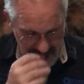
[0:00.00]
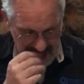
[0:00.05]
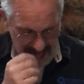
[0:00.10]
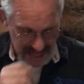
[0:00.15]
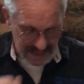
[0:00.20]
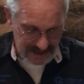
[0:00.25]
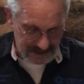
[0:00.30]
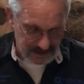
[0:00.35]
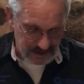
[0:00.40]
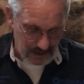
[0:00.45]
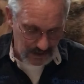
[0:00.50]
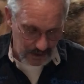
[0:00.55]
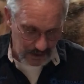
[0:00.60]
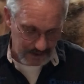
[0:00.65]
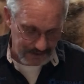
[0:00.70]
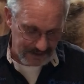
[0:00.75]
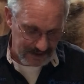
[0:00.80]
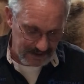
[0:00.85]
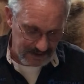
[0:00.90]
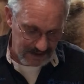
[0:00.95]
that's
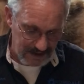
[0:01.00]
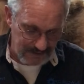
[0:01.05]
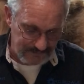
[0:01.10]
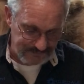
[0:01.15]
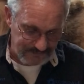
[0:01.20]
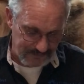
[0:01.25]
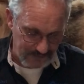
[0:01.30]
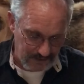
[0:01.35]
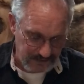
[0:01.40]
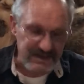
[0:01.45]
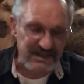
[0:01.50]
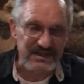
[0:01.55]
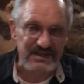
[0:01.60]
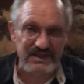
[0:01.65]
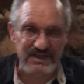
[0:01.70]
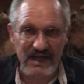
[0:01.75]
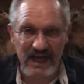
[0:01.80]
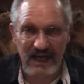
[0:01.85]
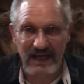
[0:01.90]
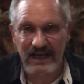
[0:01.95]
called the first and
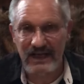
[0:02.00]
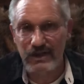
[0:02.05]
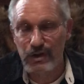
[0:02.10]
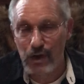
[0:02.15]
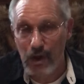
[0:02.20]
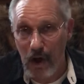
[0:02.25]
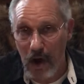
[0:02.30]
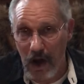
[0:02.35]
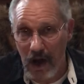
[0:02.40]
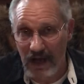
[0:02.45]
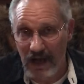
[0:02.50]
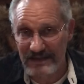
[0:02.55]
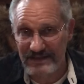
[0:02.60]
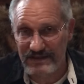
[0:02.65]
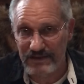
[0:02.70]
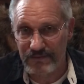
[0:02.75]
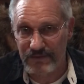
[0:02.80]
second laws of